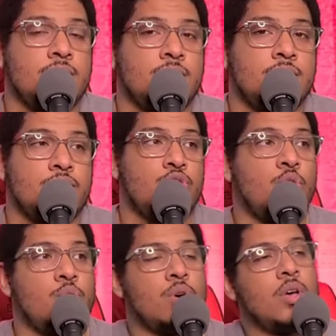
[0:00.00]

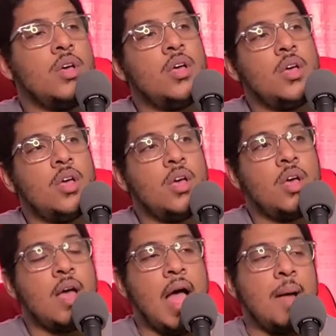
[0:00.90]
So,
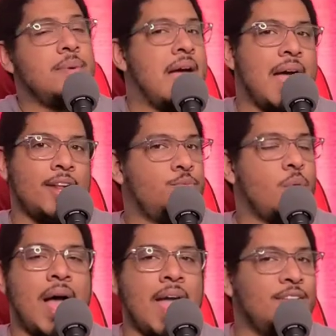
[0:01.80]
I'm, I
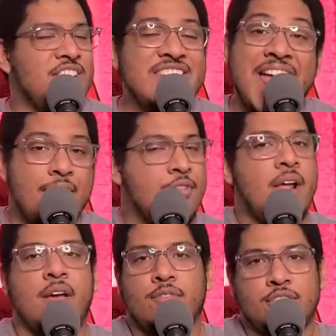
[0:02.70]
I never,
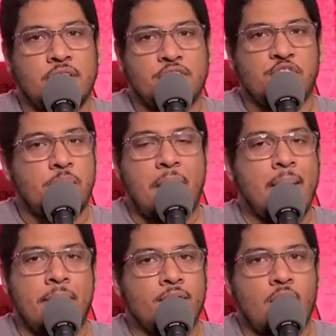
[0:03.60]
ever touch the
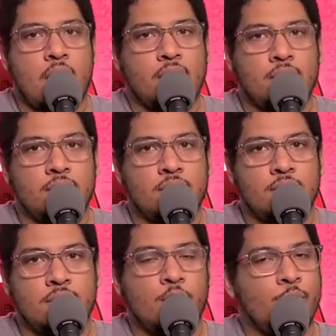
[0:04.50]
Batman ride.
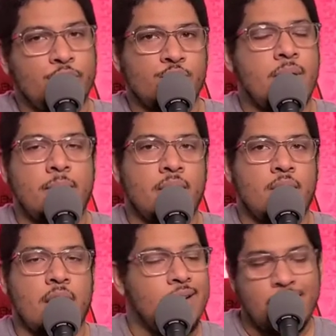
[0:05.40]
The original Batman
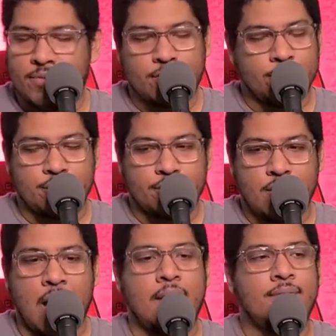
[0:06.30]
ride. Never touch it.
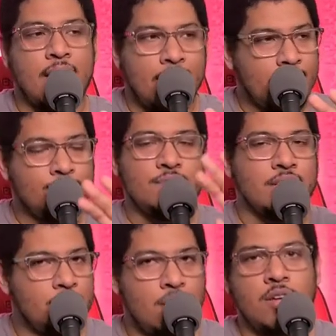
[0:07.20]
I, I did
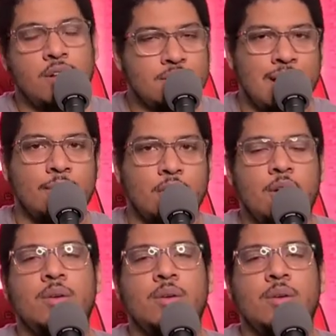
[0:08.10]
it a long, long time ago.